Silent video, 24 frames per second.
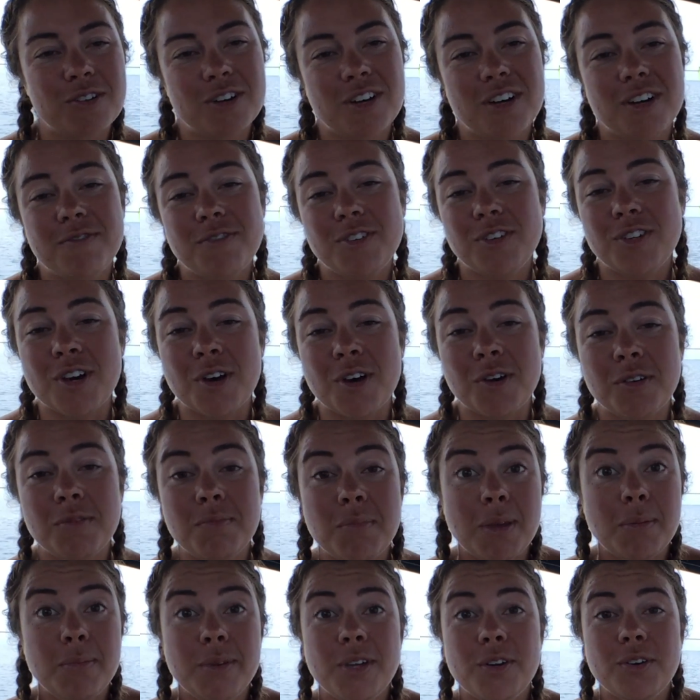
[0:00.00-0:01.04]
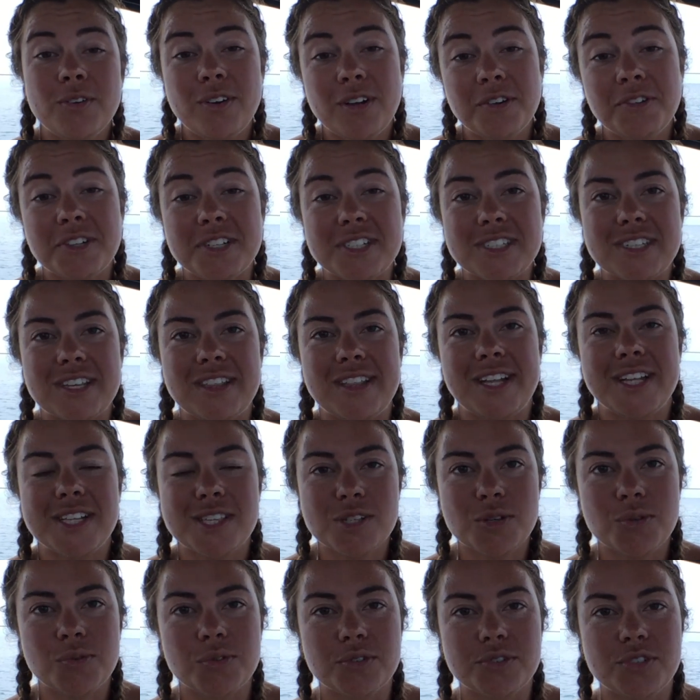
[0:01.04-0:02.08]
or if you don't, maybe you don't notice, and that's
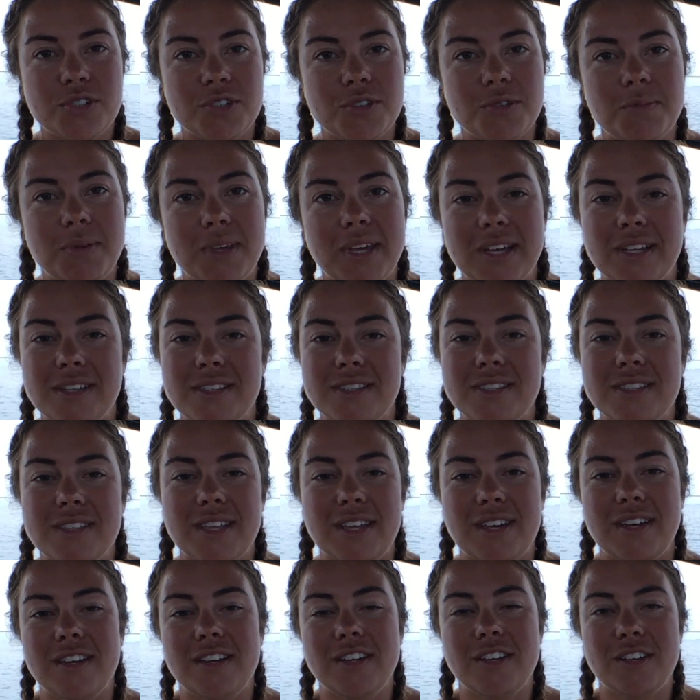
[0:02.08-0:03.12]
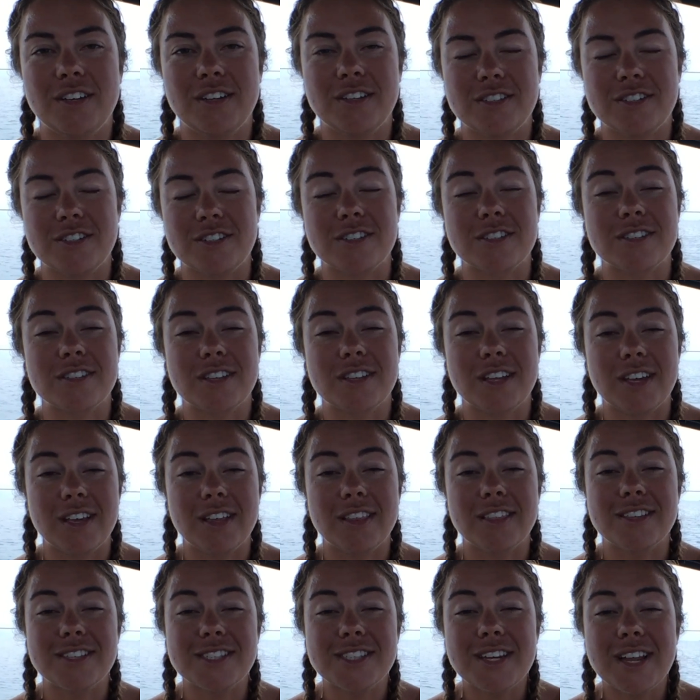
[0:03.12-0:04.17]
cool too, because then it's just
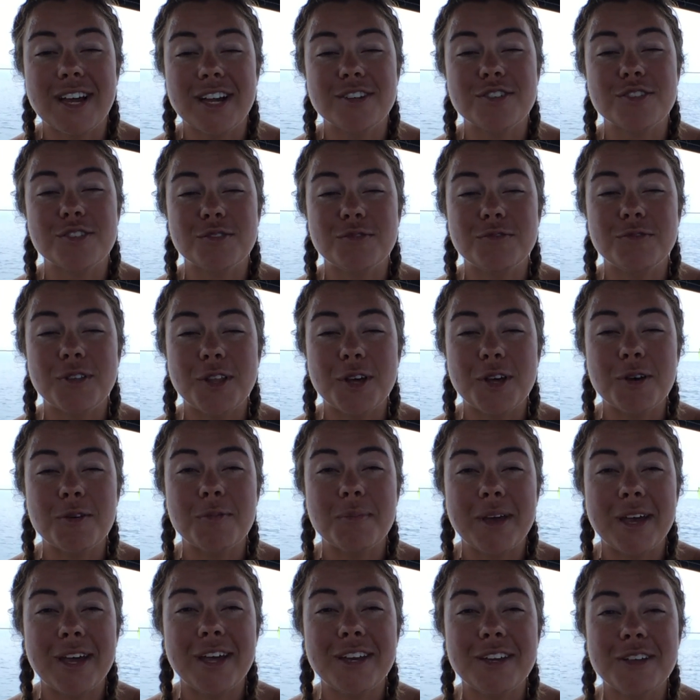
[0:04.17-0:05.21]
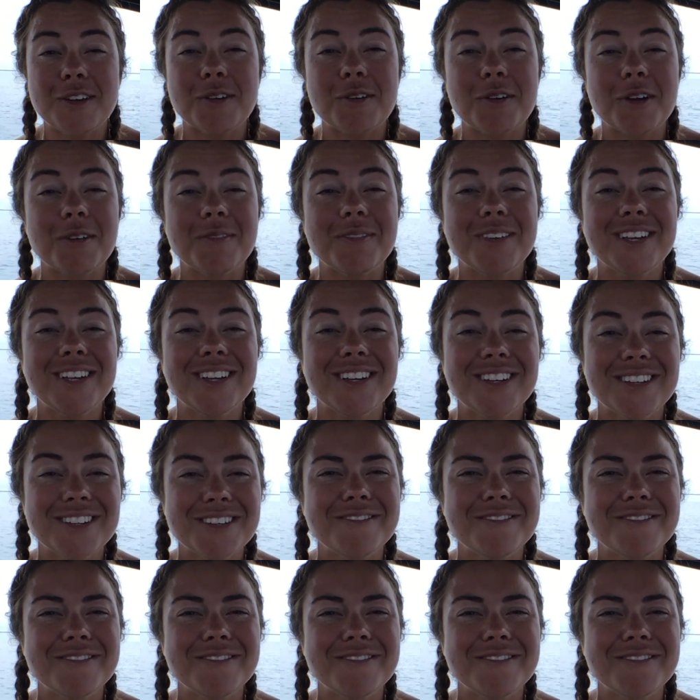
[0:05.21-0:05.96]
like this natural flow, man, you know what I mean?